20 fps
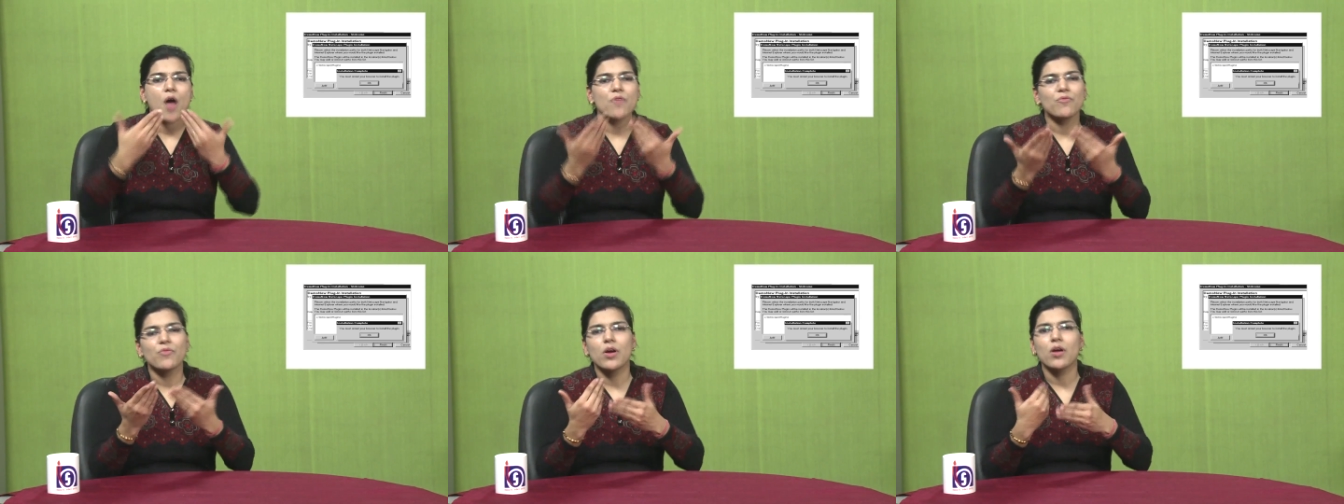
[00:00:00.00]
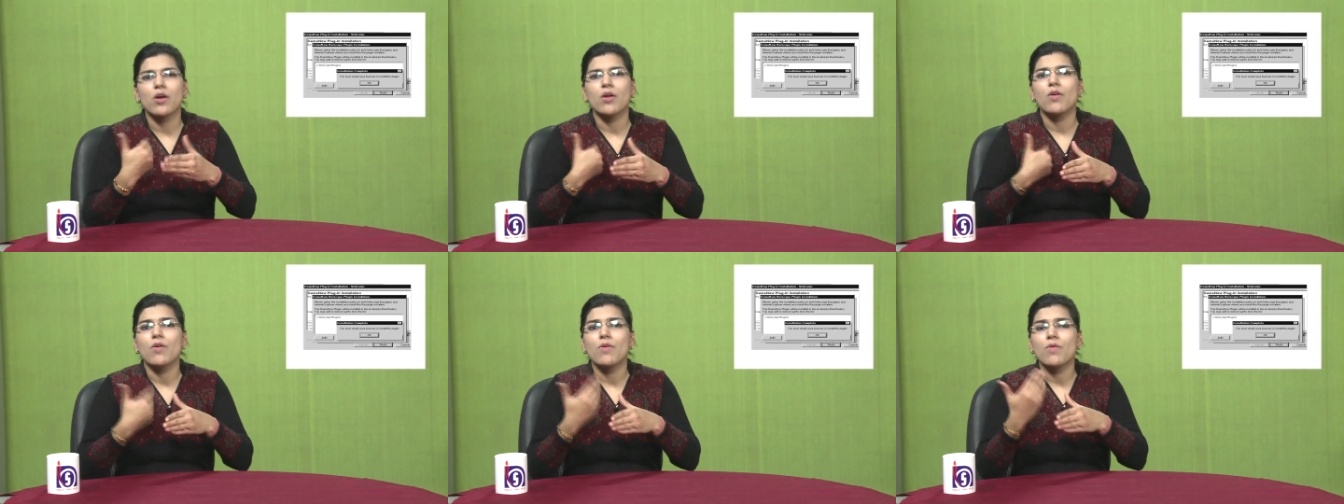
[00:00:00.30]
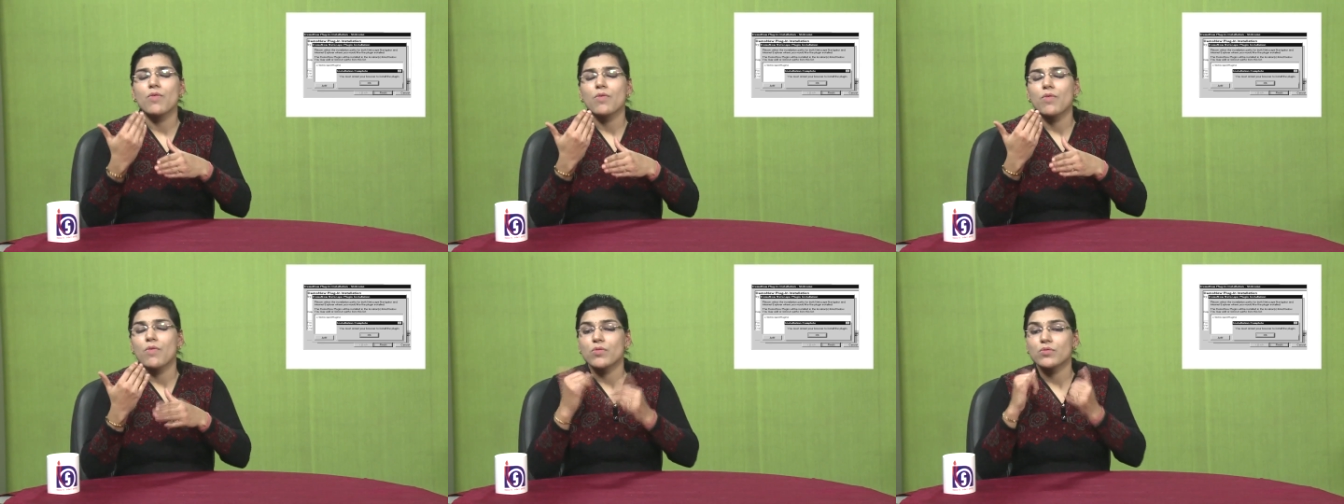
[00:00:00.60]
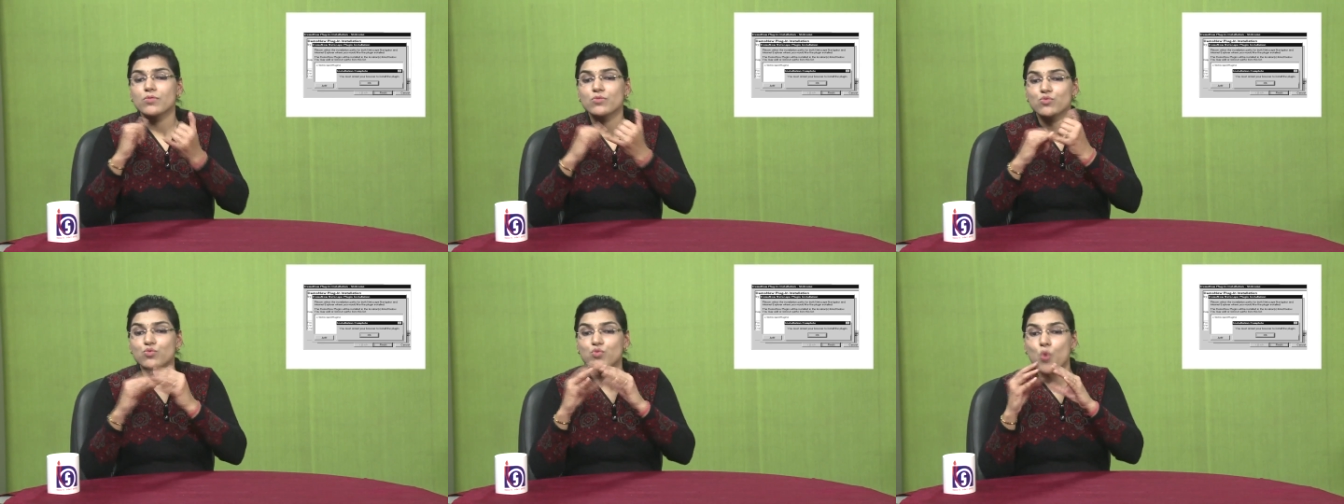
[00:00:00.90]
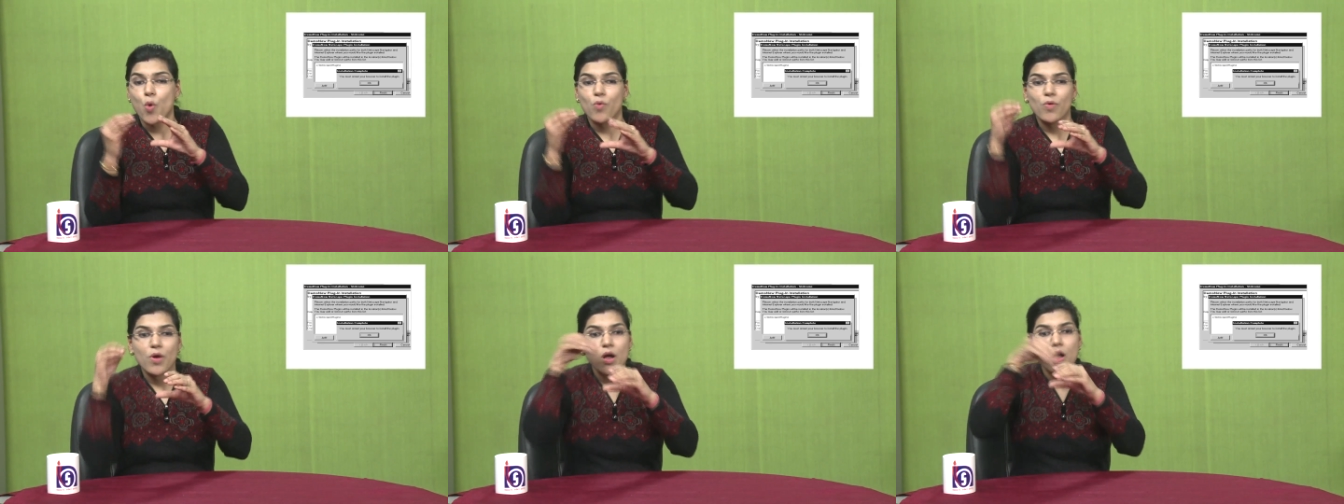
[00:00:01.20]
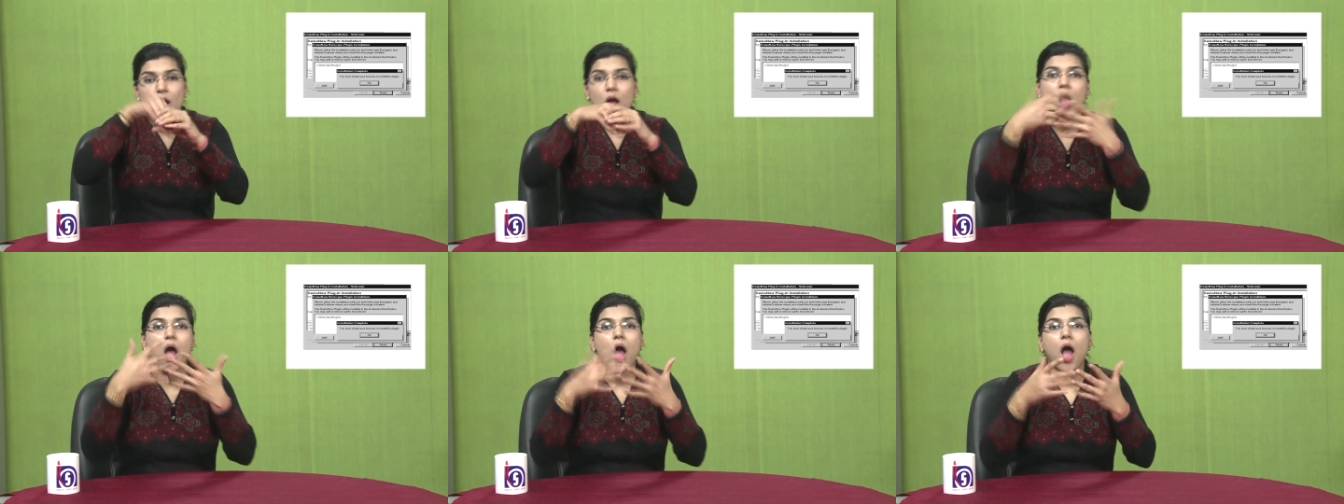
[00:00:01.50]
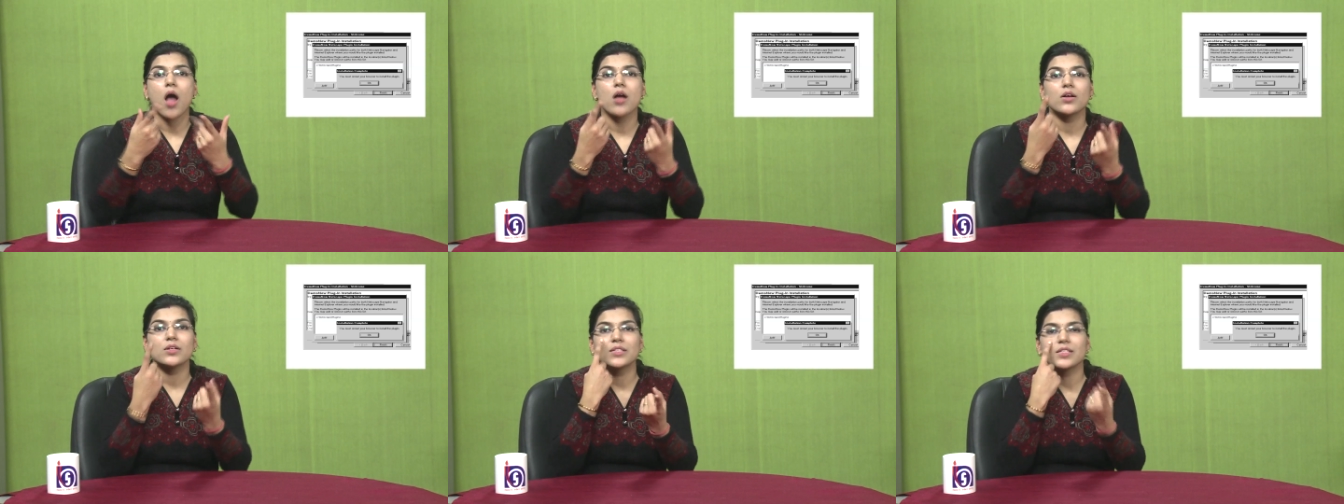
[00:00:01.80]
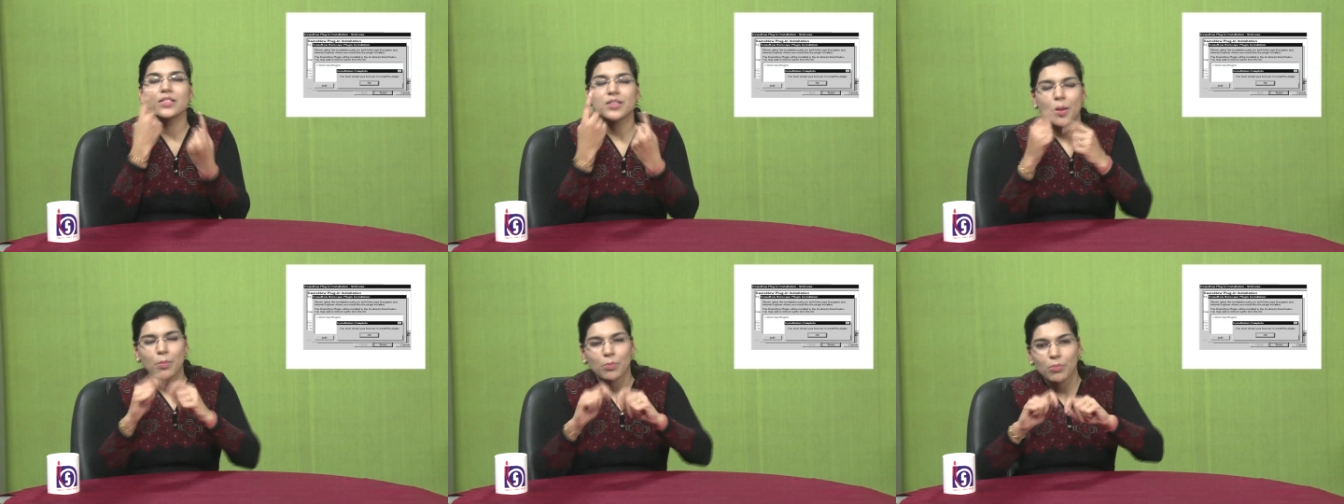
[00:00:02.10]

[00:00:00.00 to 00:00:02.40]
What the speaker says: after you have installed a new software,